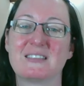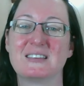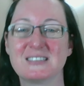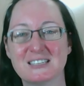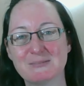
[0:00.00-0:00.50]

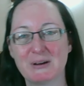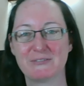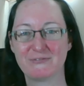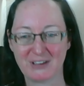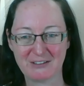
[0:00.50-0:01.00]
This is my
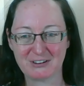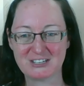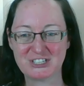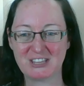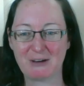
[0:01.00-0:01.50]

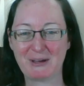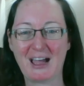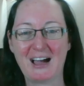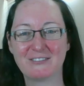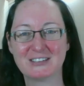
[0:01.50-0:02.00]
favorite G that we
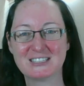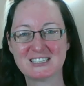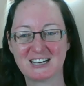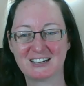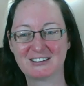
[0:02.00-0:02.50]
have in
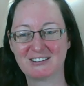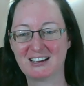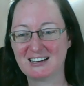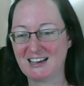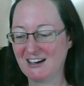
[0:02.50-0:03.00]
stock
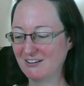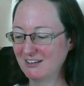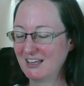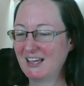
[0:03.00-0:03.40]
right now.